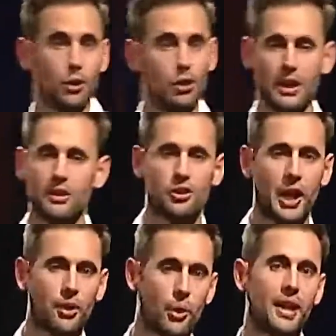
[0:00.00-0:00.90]
and I look and
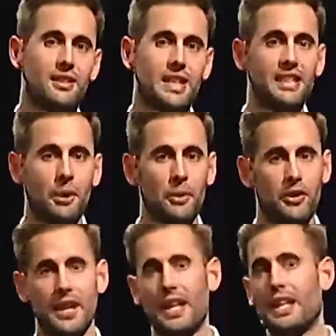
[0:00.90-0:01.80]
straight away, he sees I'm
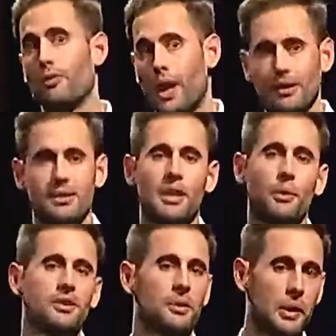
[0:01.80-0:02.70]
not there and he runs
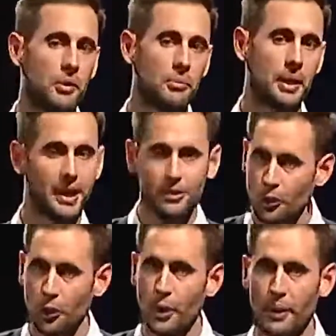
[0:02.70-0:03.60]
and he wants to be with me. And
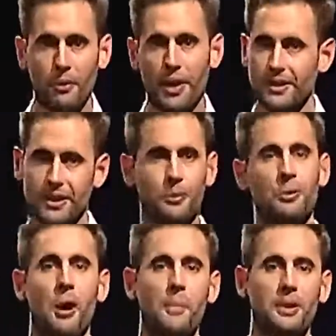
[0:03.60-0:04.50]
it's cool, and we've had
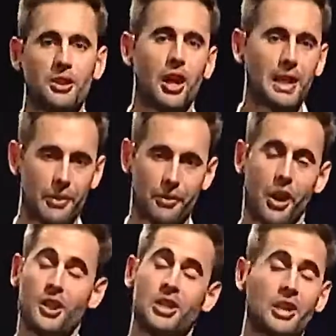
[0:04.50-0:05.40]
some good moments and I love
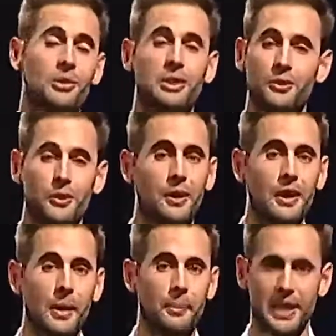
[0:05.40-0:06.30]
it. I genuinely do.
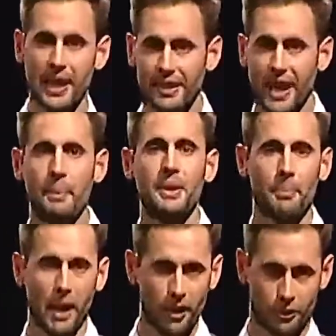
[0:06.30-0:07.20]
But the other day, I'm
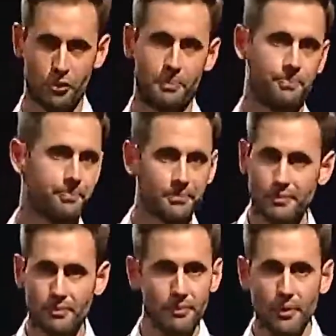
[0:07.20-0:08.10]
in the bathroom
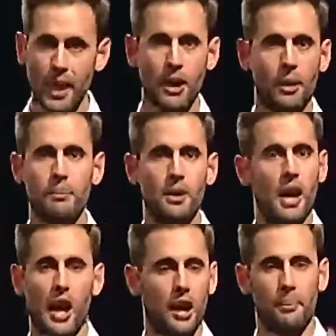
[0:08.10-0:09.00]
and I'm,
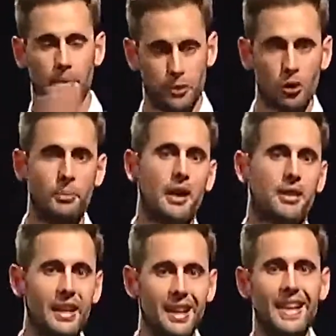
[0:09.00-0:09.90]
and I'm doing
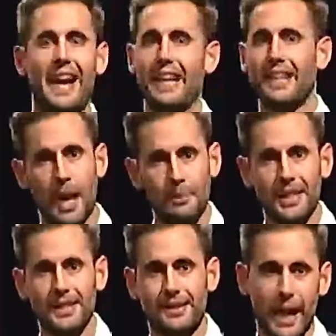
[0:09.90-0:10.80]
my thing and he
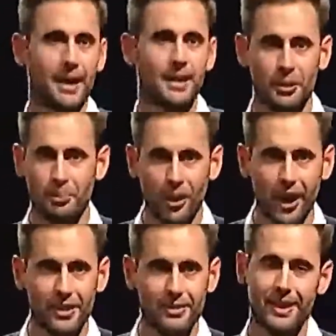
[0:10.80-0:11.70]
comes in, Dada,
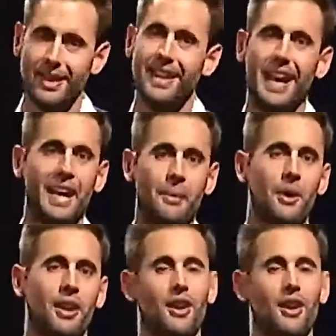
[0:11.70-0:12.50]
surprise. And I'm